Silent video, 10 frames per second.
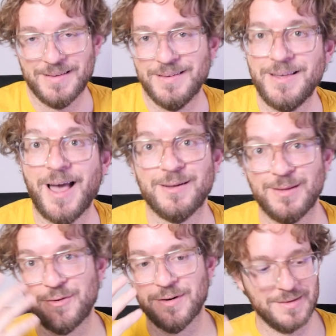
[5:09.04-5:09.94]
Yeah,
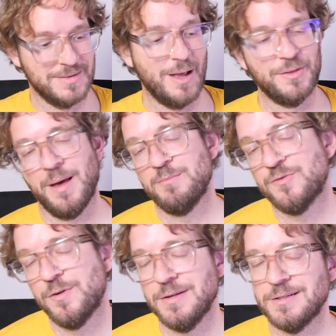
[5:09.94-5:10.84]
definitely the Southern
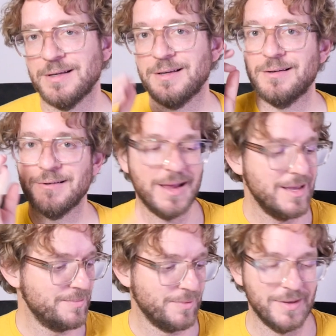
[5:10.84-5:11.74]
Hemisphere is a
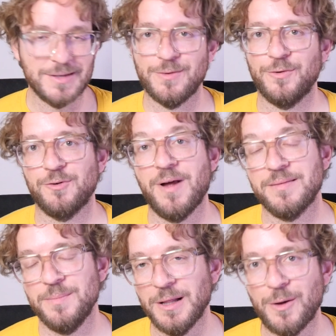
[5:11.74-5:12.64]
great place to photograph
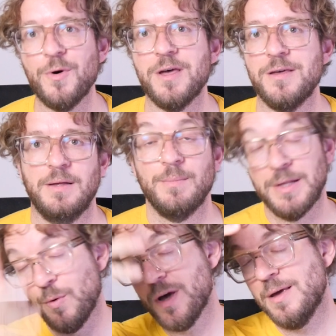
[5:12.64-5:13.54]
the Milky Way. By
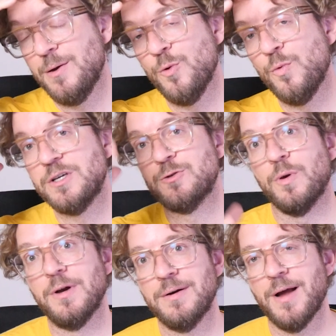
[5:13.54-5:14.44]
the way, you wish to
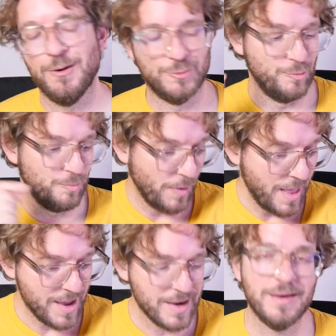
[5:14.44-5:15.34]
learn how to
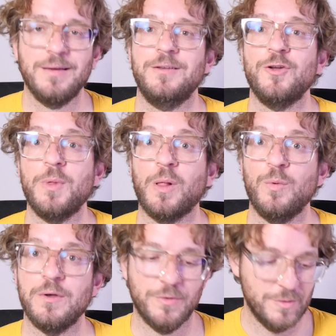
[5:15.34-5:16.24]
plan your Milky
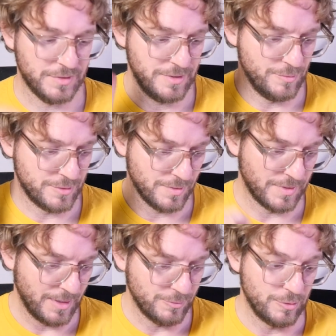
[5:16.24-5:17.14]
Way photos, you wish to learn
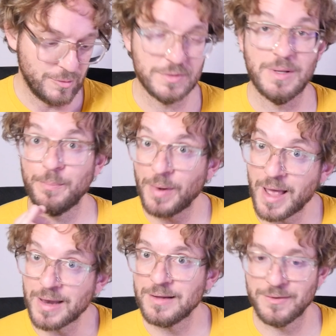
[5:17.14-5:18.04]
how to use the
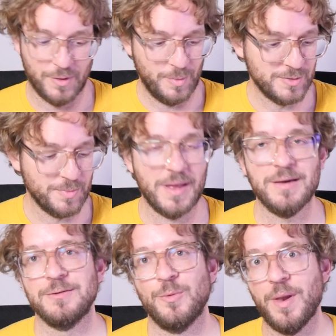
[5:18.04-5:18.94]
planner, PhotoPills
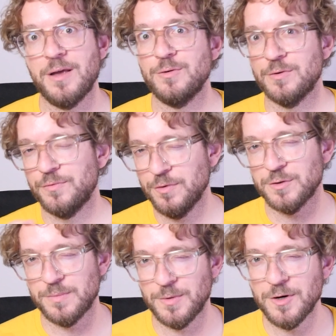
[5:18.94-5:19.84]
planner, to plan your
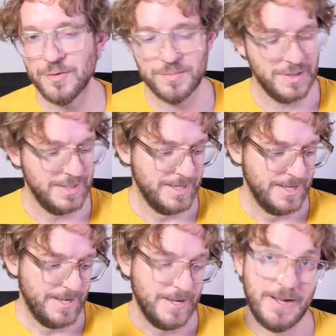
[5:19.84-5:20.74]
photos from home,
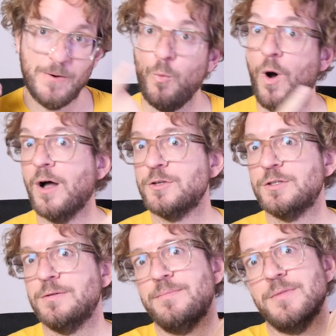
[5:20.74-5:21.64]

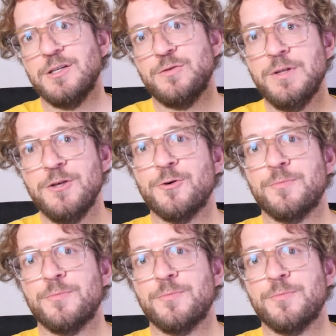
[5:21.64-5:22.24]
watch this video.